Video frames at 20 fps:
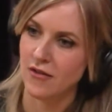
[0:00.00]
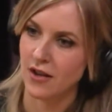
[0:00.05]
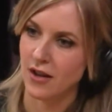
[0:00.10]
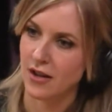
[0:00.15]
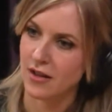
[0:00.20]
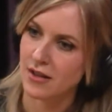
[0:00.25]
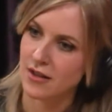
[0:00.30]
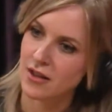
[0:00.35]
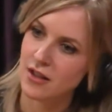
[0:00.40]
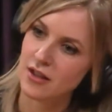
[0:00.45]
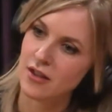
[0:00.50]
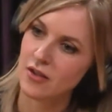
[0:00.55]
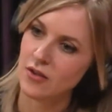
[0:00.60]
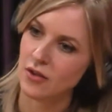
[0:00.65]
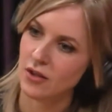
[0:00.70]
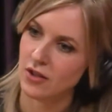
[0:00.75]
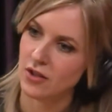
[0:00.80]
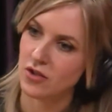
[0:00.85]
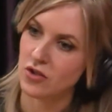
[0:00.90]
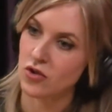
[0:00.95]
I think you
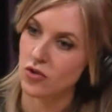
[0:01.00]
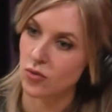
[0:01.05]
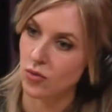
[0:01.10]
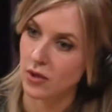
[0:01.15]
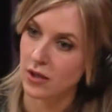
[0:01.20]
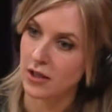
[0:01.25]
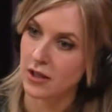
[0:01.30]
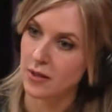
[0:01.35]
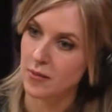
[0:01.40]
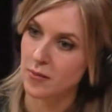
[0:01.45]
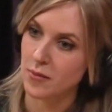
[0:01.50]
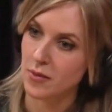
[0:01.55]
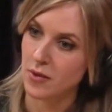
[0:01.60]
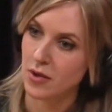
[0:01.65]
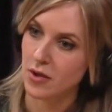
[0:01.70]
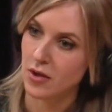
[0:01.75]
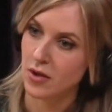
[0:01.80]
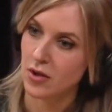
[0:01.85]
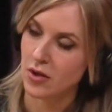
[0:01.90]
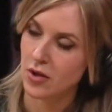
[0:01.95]
can dream.
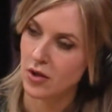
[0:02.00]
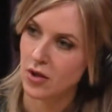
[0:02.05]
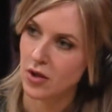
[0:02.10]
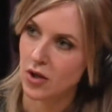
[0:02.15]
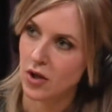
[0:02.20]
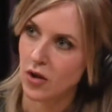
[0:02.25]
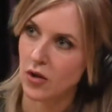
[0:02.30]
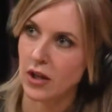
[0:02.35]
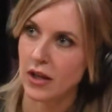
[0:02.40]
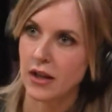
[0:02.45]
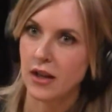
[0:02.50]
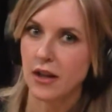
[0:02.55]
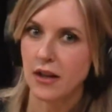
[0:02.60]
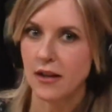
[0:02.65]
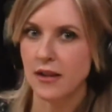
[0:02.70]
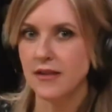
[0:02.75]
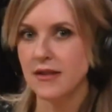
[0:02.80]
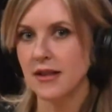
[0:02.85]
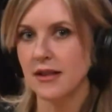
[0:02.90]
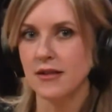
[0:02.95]
Okay,
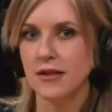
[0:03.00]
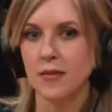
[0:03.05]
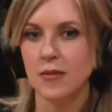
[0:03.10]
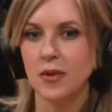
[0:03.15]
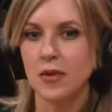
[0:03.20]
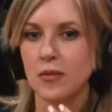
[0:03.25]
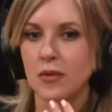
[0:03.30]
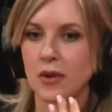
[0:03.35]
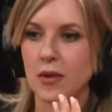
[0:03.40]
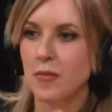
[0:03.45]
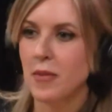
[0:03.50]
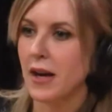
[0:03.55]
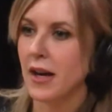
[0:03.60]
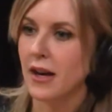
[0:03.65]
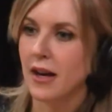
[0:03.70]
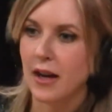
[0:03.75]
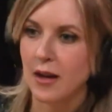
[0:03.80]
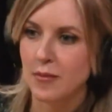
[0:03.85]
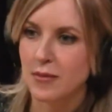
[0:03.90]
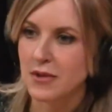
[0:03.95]
let's say something really
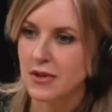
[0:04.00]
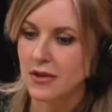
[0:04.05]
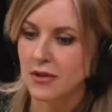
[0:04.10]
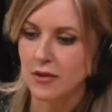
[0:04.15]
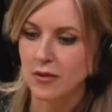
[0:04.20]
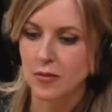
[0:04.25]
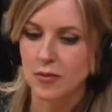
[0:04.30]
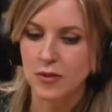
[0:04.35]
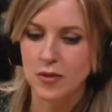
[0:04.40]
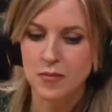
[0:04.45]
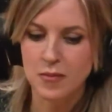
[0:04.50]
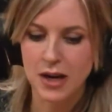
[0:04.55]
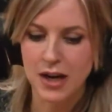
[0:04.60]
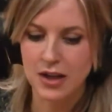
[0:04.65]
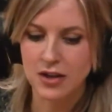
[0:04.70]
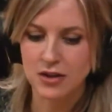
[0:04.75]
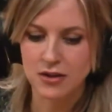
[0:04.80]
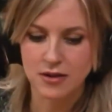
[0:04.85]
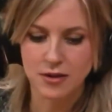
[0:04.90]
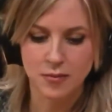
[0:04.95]
bad happens to you.
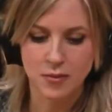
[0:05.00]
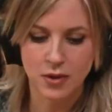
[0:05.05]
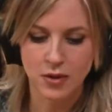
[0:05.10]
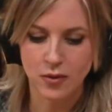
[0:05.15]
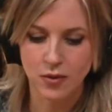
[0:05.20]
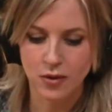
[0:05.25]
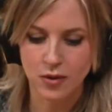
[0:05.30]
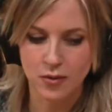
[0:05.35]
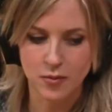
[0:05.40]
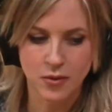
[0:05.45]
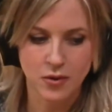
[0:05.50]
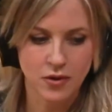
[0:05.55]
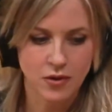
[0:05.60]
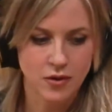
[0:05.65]
Imagine something horrible.